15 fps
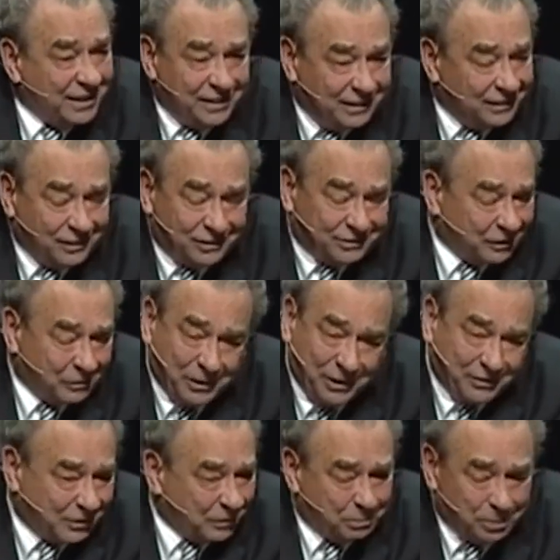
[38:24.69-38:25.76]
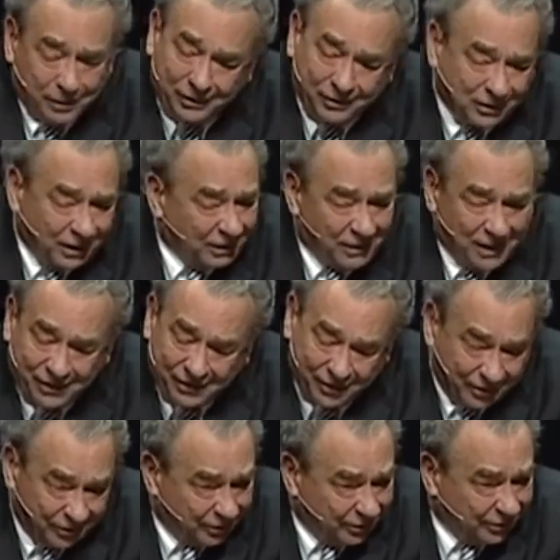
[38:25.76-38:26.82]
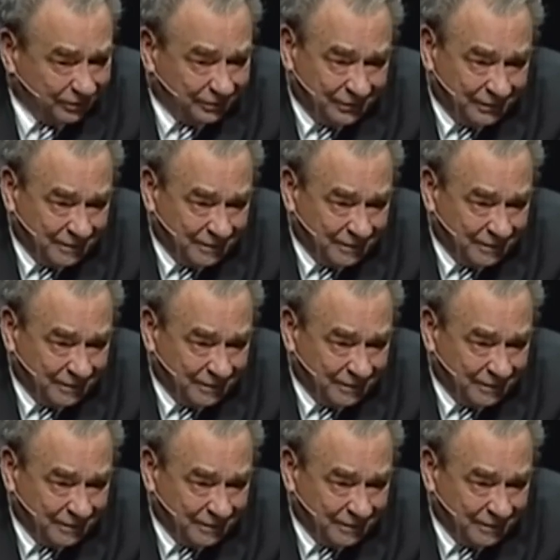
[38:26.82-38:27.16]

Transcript: And he looks at me and says, Please leave, I don't know you.